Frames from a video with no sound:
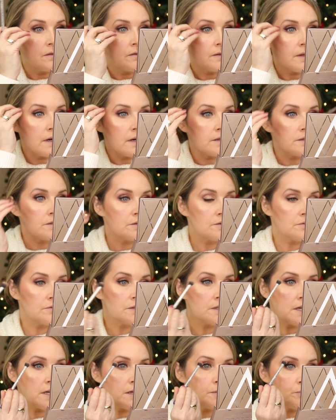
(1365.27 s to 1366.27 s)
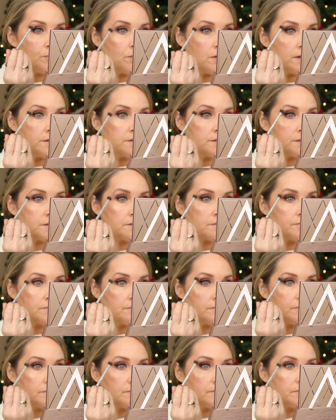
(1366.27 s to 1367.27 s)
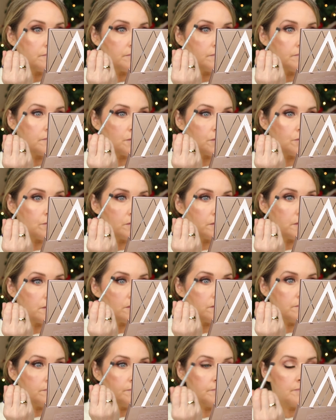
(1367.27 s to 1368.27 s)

that tape was earlier.